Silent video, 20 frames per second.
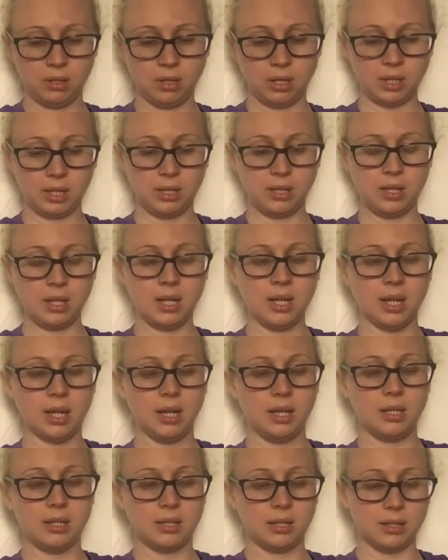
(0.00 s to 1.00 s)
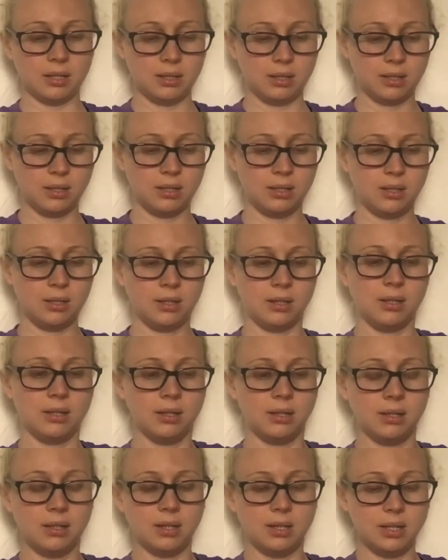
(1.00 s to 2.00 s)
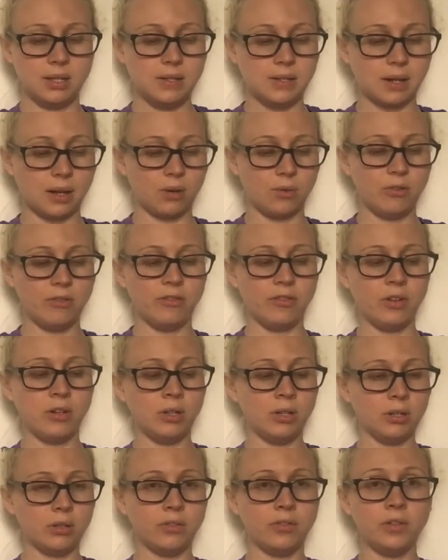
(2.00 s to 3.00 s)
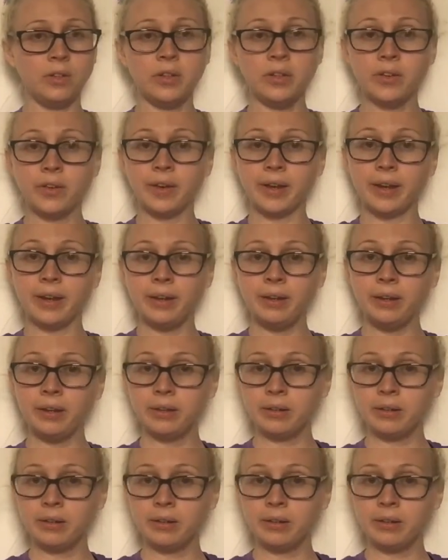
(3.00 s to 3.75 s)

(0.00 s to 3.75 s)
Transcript: And that is our phonics for today.